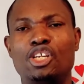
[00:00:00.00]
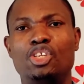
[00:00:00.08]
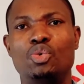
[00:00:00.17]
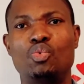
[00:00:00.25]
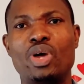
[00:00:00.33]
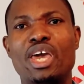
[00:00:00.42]

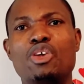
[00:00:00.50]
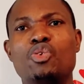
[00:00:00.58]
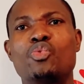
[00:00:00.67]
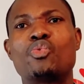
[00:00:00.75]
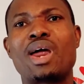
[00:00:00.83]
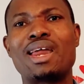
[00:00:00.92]
the way you
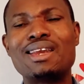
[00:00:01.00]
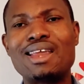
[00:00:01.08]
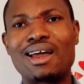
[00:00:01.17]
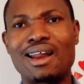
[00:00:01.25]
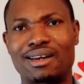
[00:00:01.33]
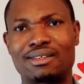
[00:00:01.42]

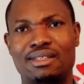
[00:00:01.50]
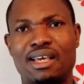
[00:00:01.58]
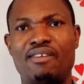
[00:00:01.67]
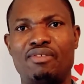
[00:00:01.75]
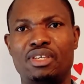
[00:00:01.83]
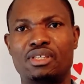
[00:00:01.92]
render that
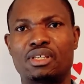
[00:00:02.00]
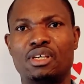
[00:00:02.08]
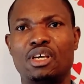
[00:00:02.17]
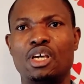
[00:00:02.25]
service